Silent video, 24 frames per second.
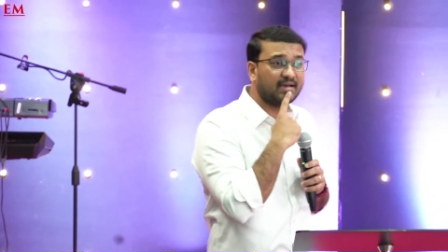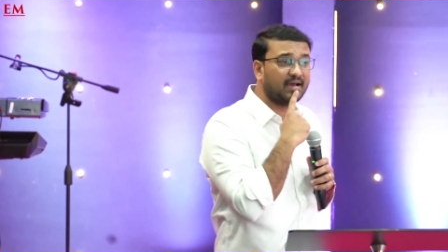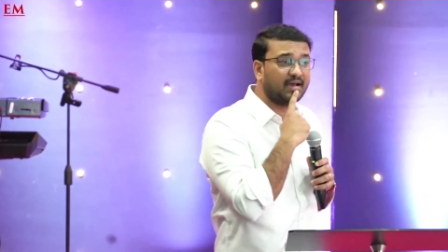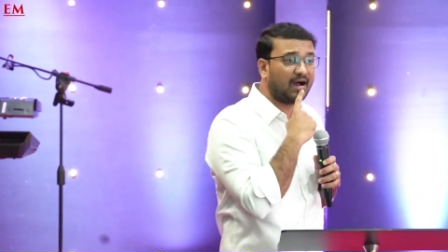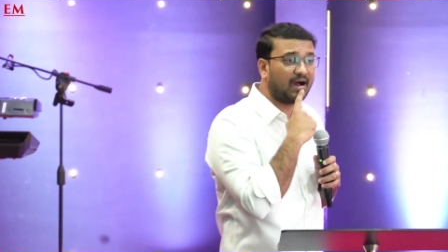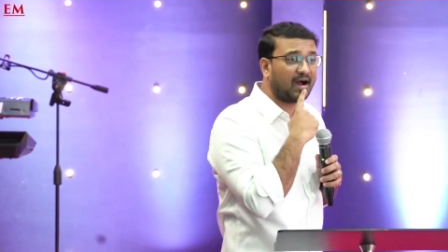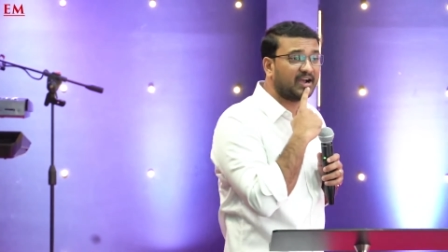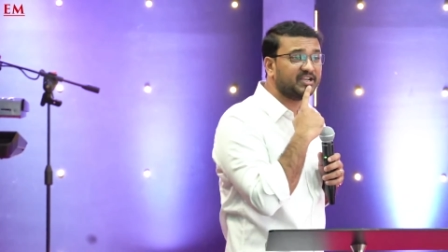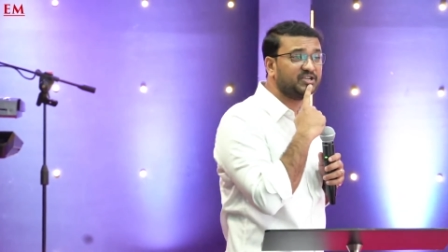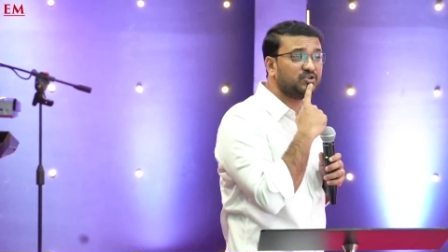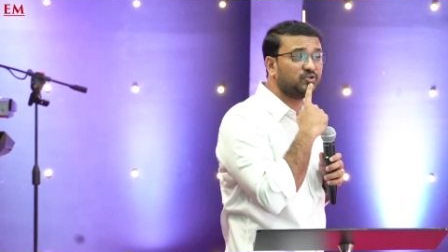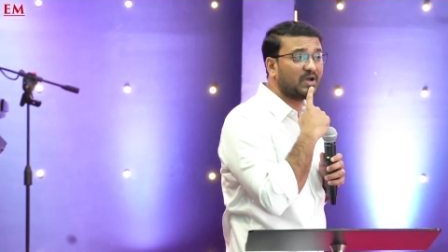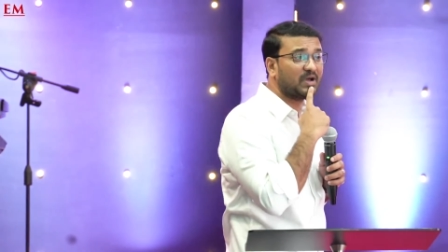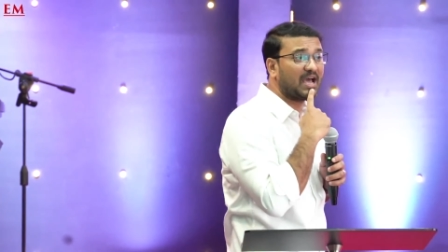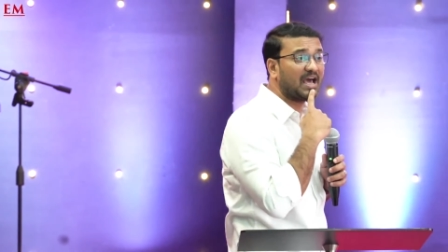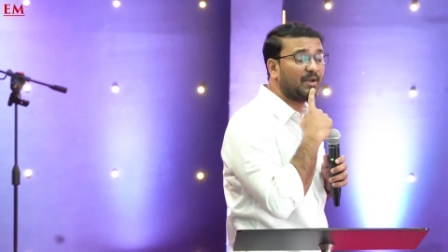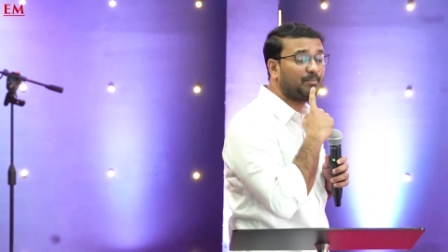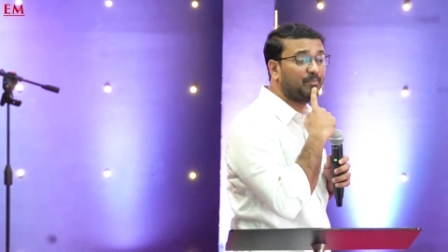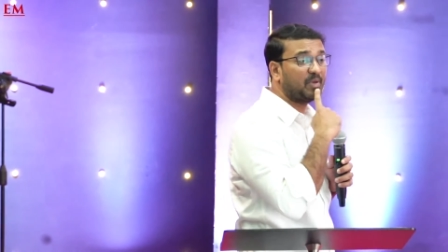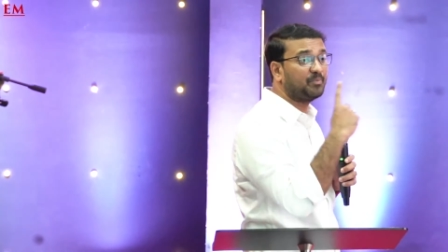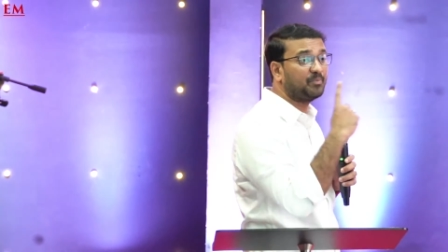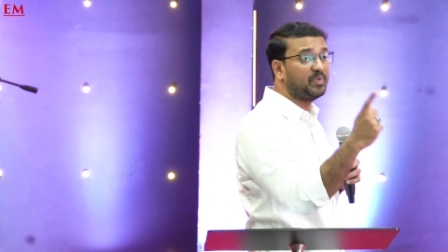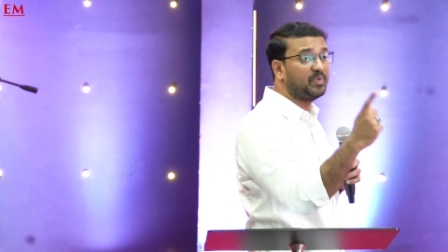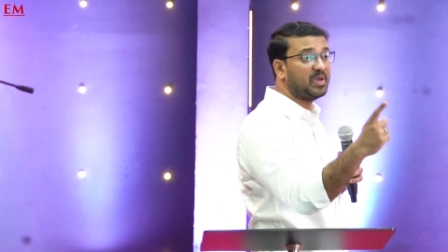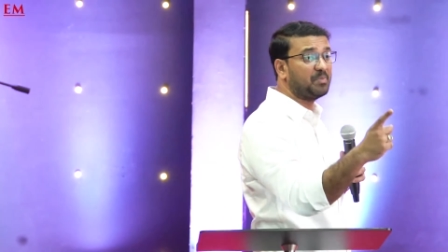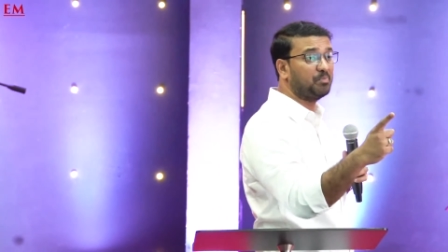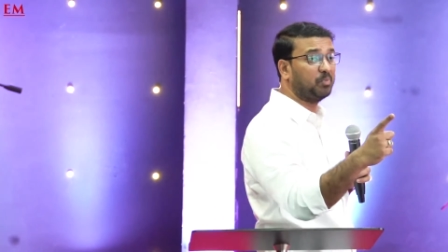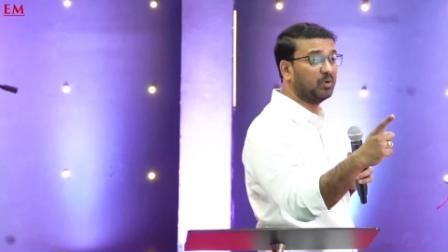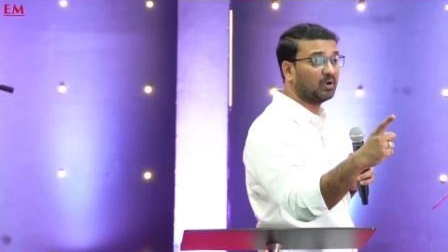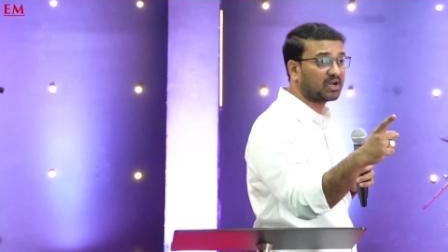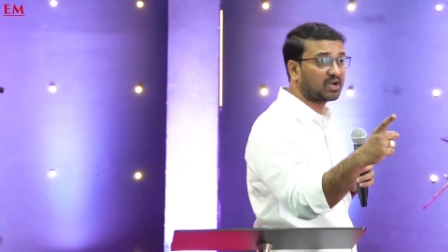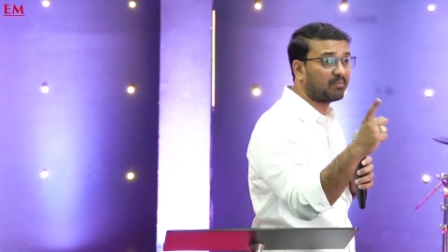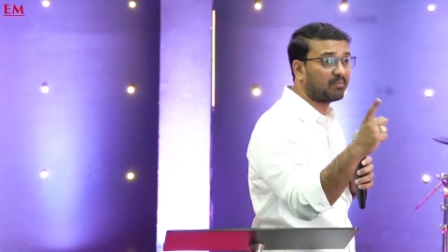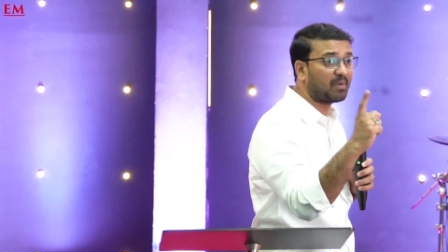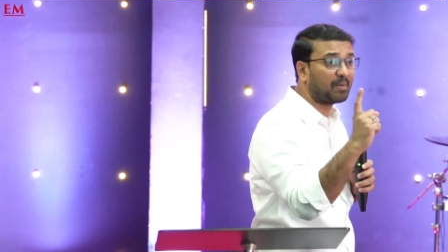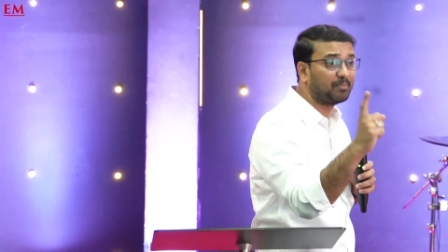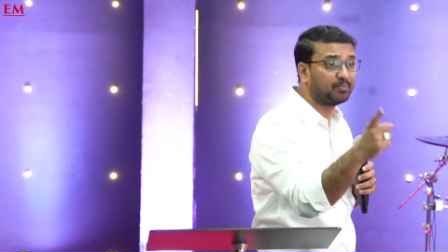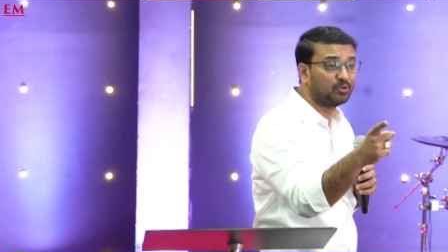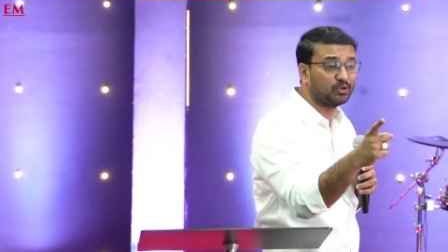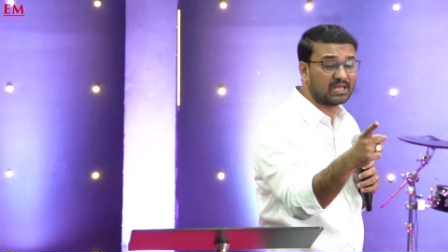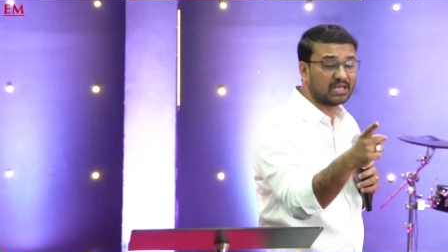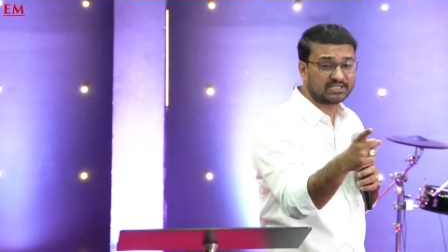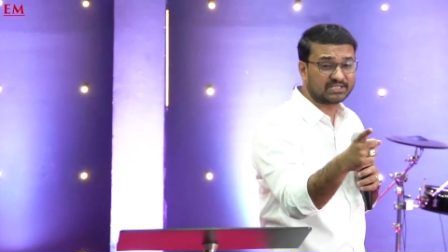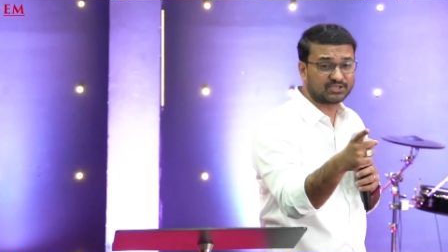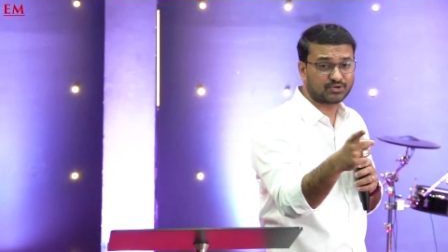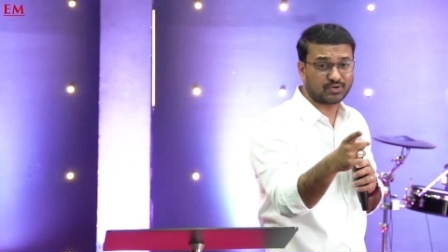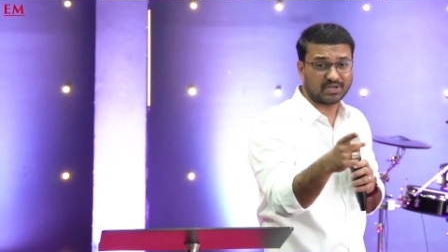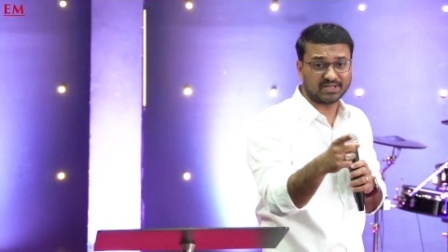are you helping people come up to their
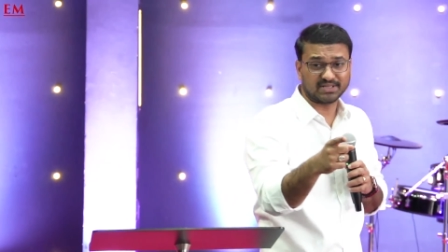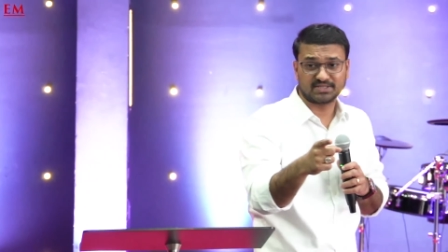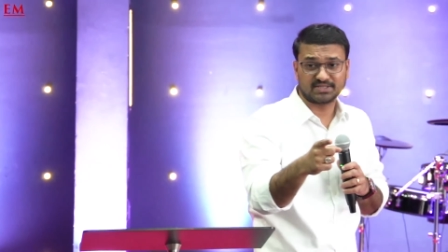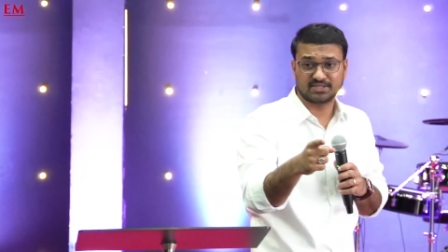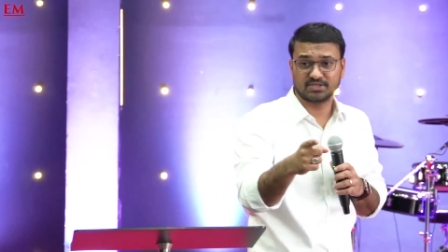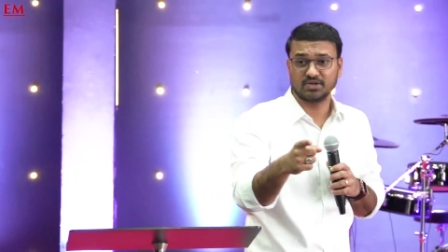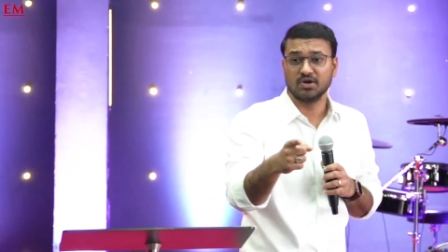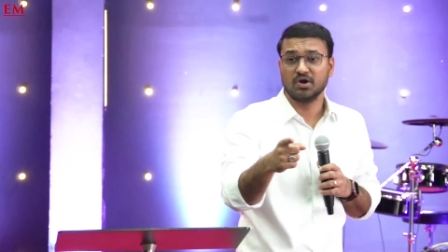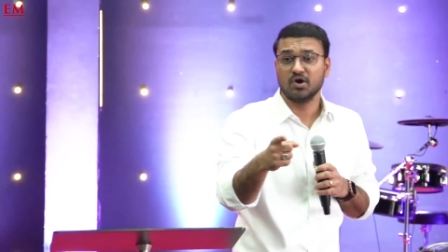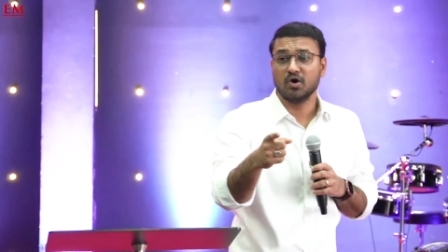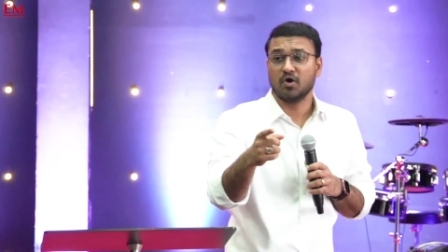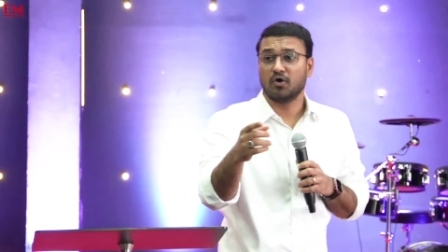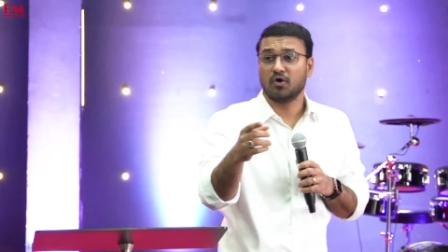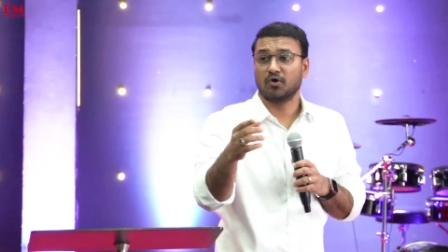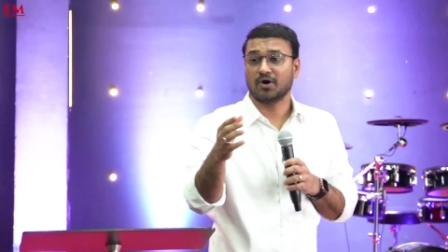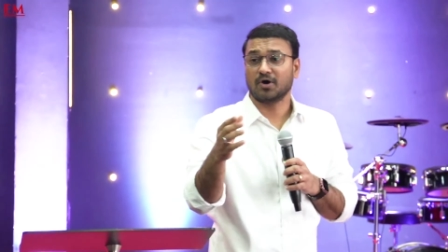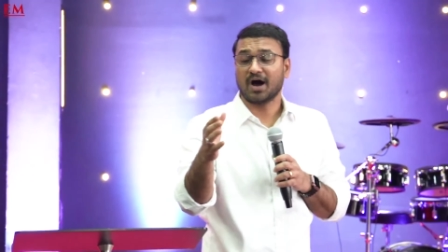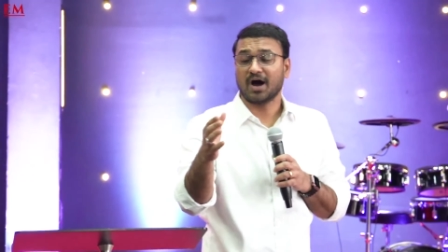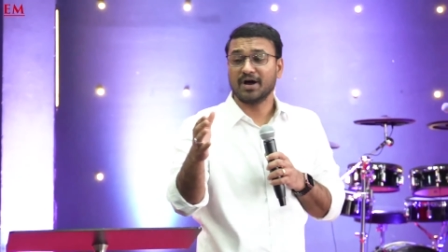strengths, or are